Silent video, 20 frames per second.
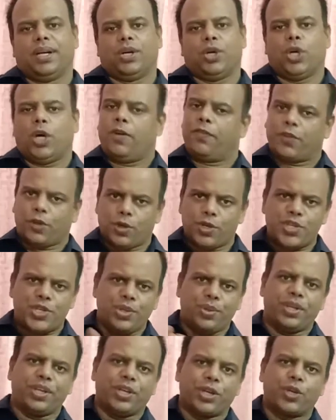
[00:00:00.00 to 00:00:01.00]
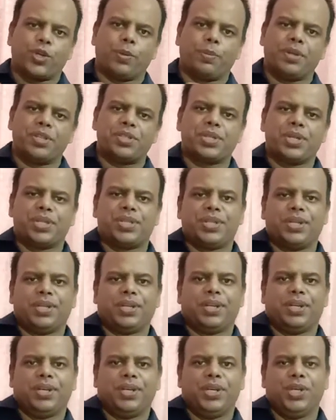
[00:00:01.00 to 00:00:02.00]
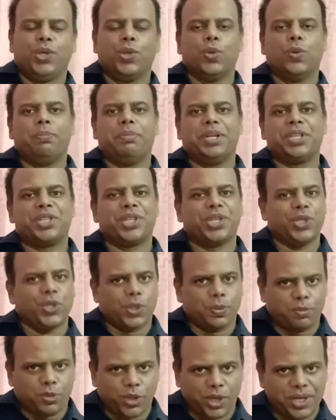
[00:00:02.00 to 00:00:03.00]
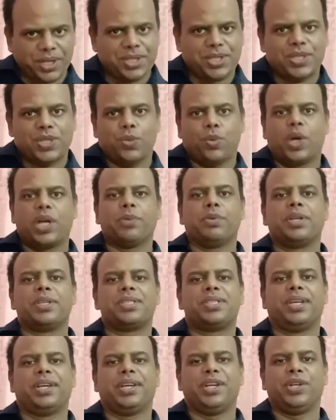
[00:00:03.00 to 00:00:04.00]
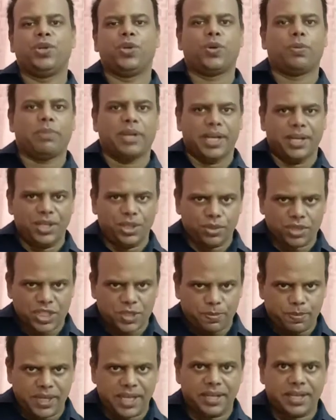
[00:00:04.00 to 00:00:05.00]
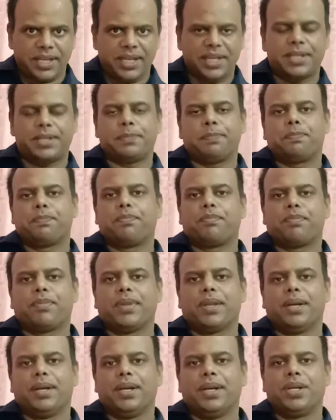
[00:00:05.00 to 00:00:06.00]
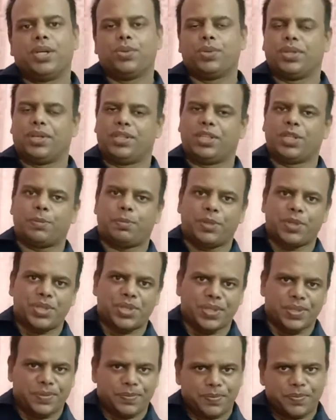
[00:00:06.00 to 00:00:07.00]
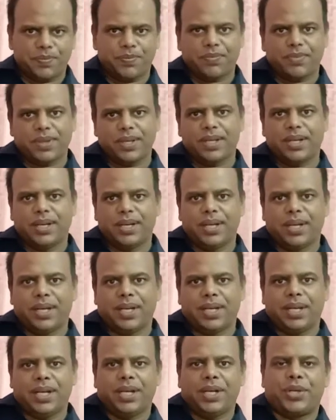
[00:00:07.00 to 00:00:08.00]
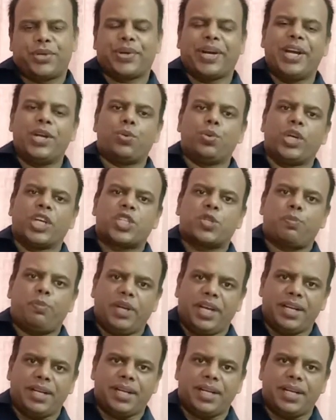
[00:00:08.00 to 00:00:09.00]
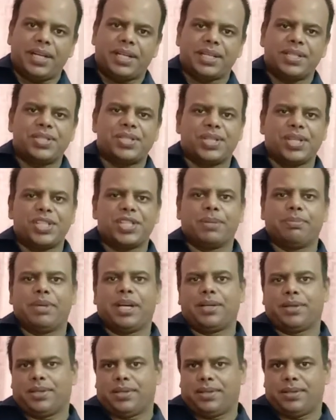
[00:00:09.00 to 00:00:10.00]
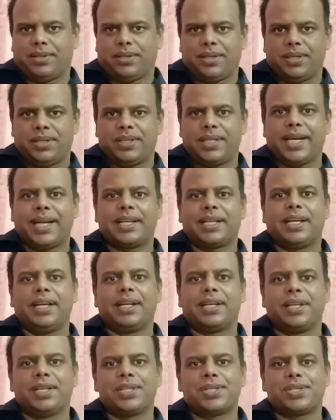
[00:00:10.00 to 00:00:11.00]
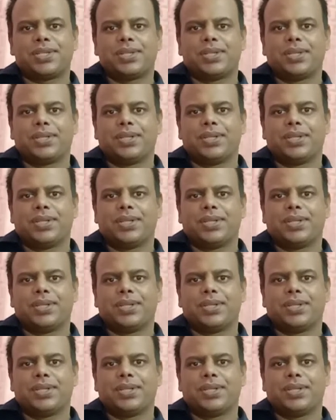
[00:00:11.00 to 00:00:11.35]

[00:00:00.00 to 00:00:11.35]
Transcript: Of course, during a group discussion, you mention your points. Whatever is there in your mind, you explain it to the other person. Try to explain it in such a manner that it is